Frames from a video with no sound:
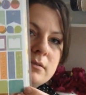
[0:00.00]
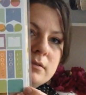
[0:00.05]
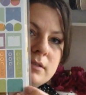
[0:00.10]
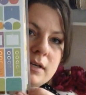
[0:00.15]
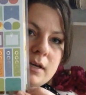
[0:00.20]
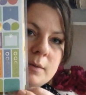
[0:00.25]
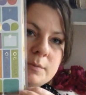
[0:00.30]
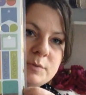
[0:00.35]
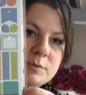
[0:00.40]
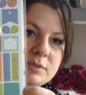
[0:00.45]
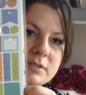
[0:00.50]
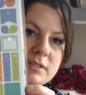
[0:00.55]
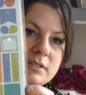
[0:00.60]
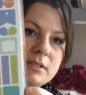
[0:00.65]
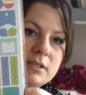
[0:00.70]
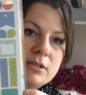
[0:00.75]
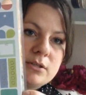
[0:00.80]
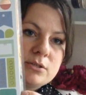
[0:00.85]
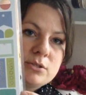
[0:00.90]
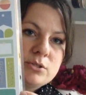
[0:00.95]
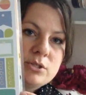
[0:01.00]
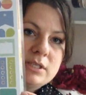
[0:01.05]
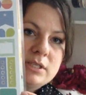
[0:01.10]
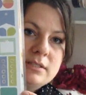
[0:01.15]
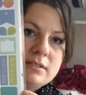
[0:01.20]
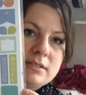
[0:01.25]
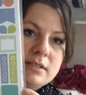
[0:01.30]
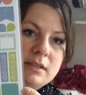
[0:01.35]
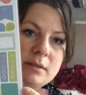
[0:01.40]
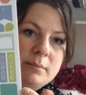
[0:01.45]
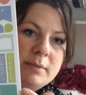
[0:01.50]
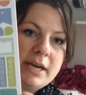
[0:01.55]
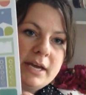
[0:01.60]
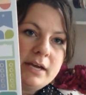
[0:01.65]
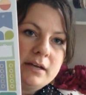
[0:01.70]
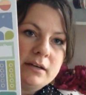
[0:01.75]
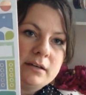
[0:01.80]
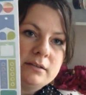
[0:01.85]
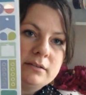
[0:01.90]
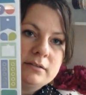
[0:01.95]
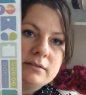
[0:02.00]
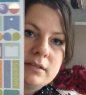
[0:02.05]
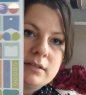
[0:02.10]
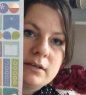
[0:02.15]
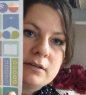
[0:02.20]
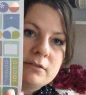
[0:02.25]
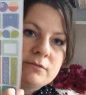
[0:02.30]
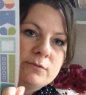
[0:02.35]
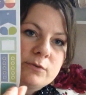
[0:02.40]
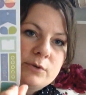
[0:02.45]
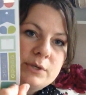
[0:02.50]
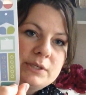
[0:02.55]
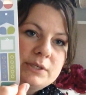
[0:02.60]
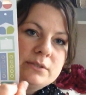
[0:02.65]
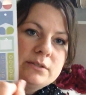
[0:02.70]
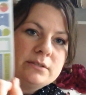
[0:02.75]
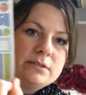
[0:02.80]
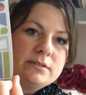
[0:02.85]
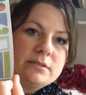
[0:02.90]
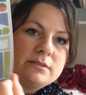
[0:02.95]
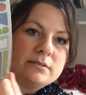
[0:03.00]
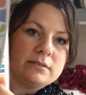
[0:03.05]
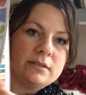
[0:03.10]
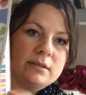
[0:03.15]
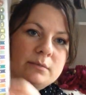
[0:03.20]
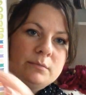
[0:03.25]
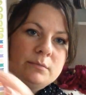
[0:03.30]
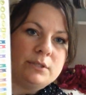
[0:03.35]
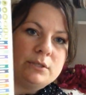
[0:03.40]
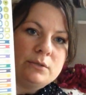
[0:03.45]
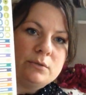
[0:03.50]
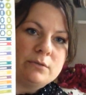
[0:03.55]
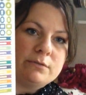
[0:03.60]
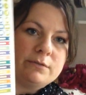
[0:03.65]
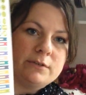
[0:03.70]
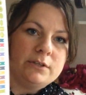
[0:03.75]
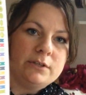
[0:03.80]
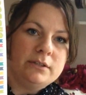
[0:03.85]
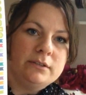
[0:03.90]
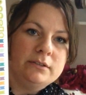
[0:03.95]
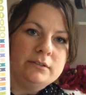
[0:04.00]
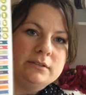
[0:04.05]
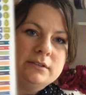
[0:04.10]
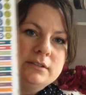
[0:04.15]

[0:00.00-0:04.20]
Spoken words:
It comes with sticker sheets in the back that are foiled and beautiful.